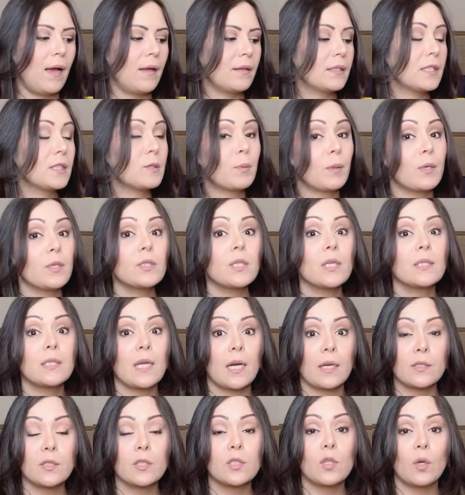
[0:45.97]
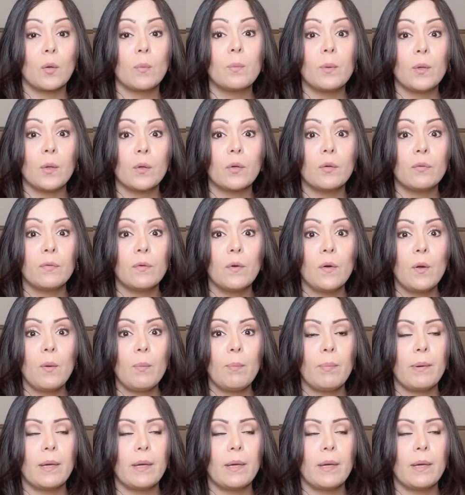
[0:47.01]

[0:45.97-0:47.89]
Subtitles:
These fragrances are still beautiful,